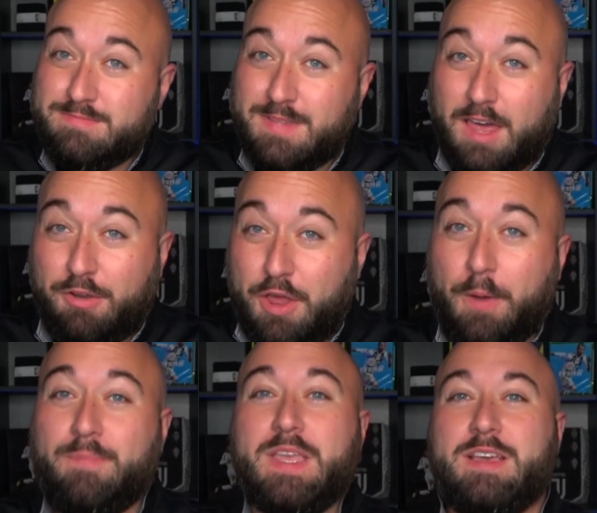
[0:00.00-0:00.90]
I don't know.
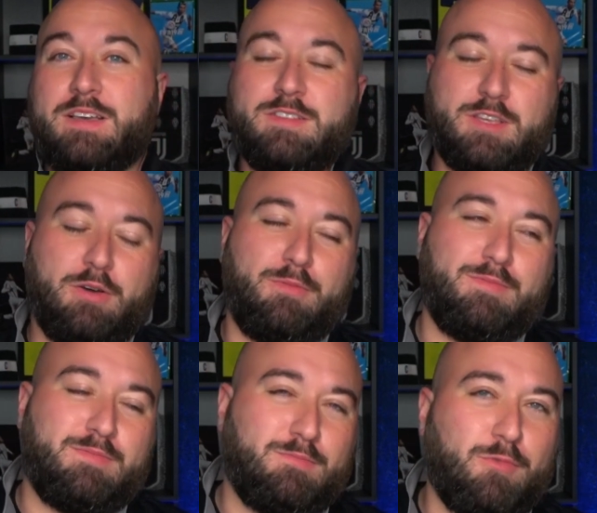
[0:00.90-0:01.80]
So
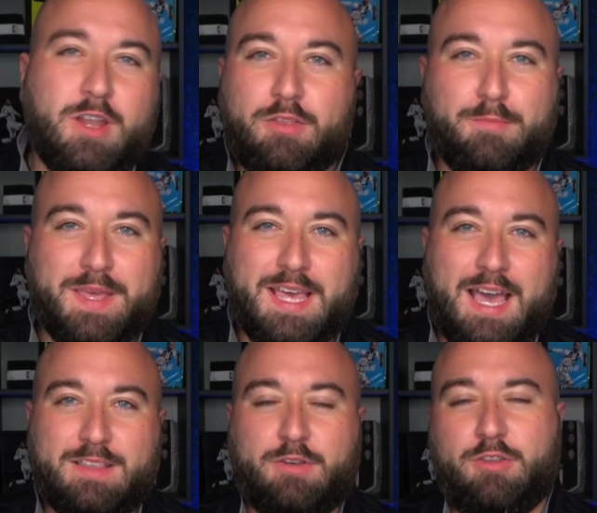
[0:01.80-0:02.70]
what other big
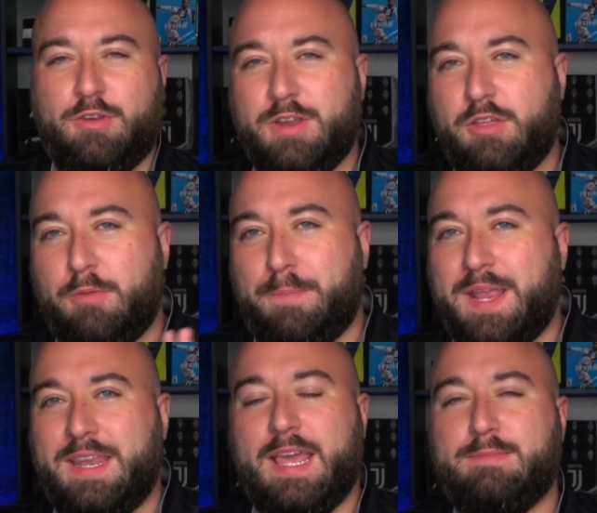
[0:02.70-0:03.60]
guys? Are there any other big
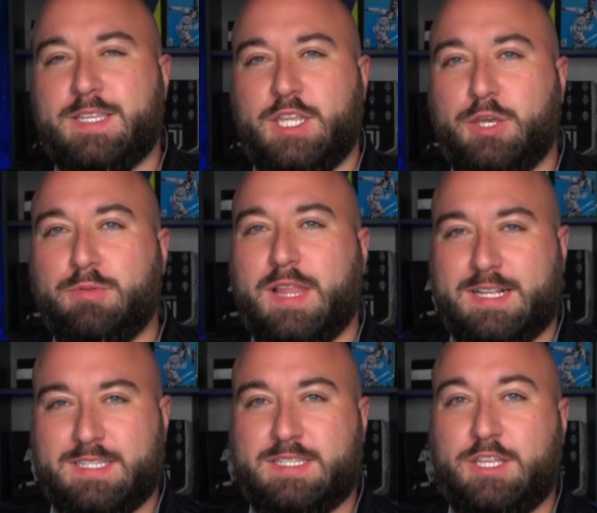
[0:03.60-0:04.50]
names that you would like
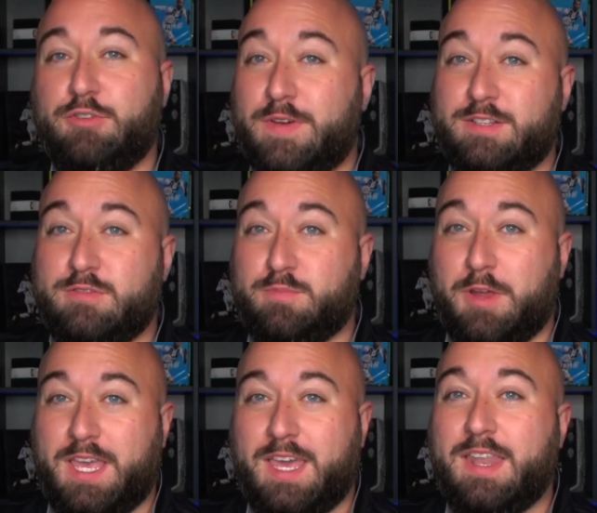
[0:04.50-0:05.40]
to see Juventus
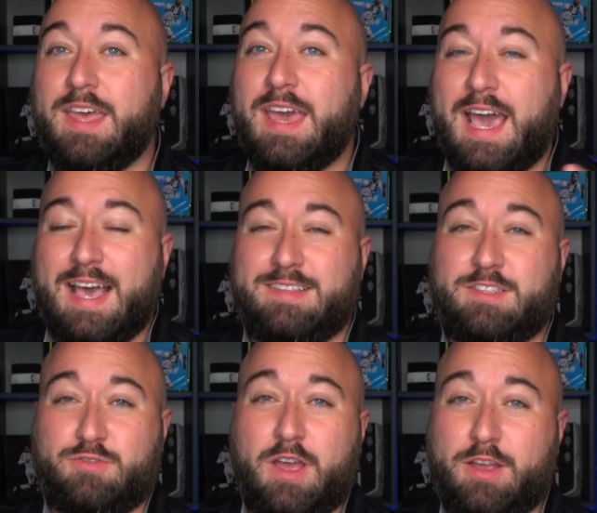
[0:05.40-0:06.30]
bring in as a
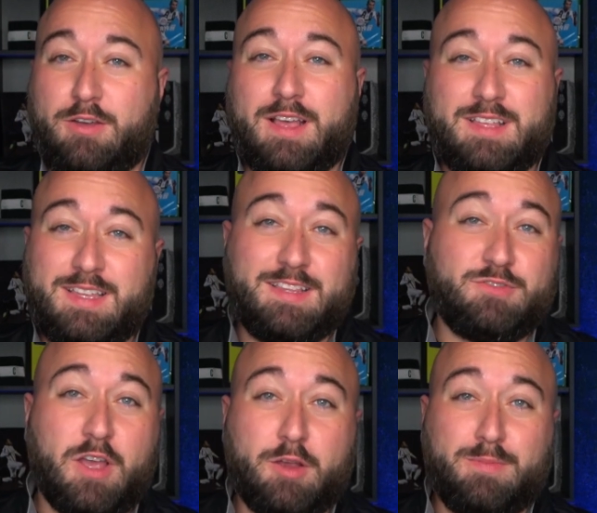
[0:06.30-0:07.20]
striker, in the
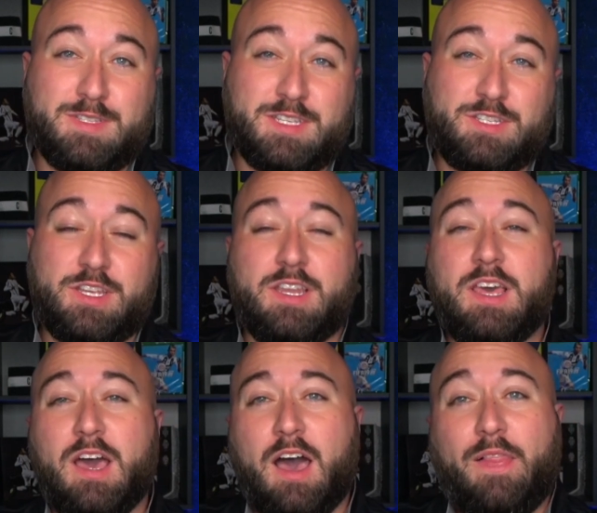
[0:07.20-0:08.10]
striker position?
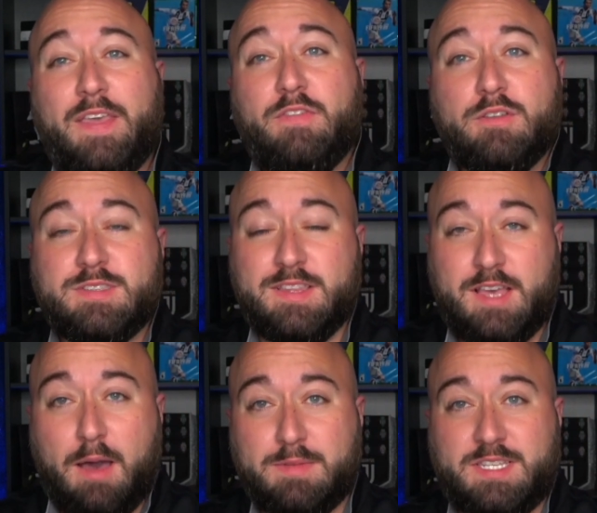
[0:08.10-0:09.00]
Leave those in the
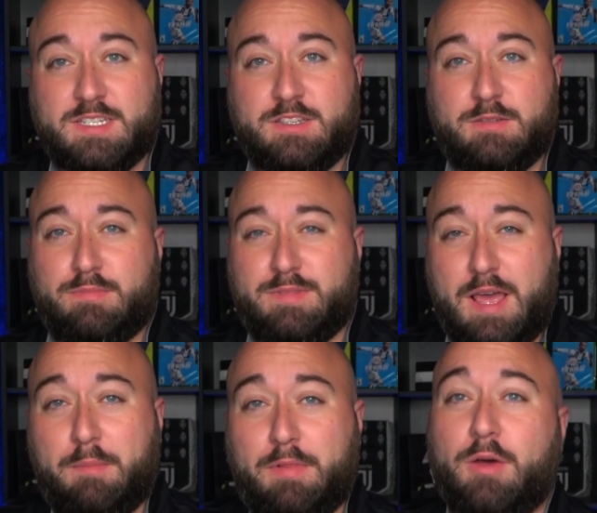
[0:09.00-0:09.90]
comment section
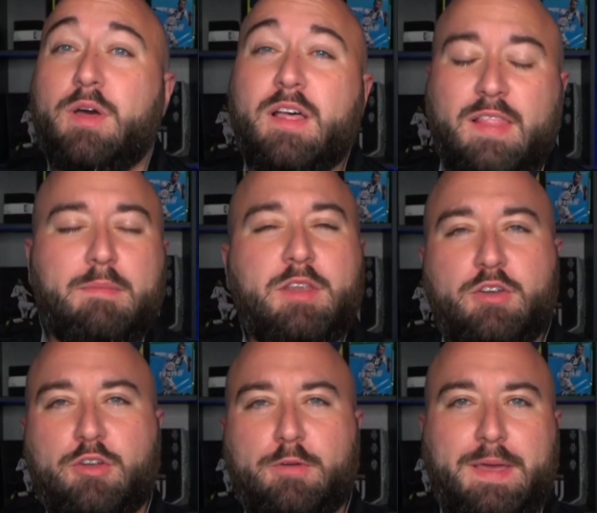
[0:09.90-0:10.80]
down below. Let me know
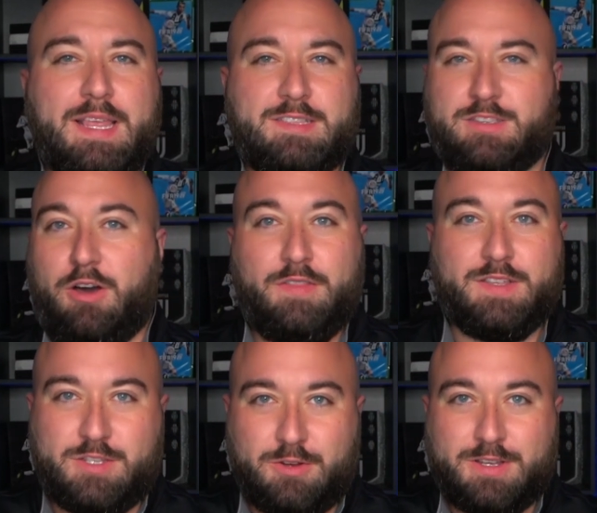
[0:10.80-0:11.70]
your opinions on all the
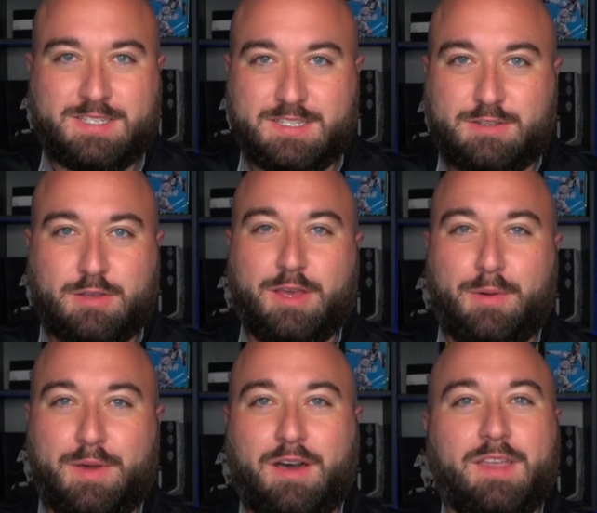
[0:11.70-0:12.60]
circus that's been
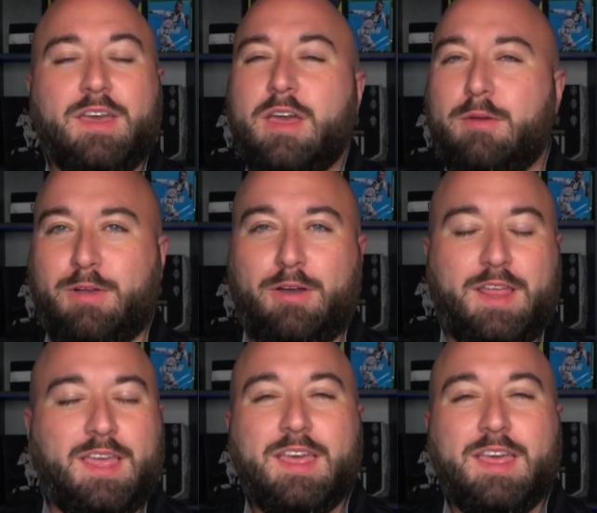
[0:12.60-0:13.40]
going on regarding.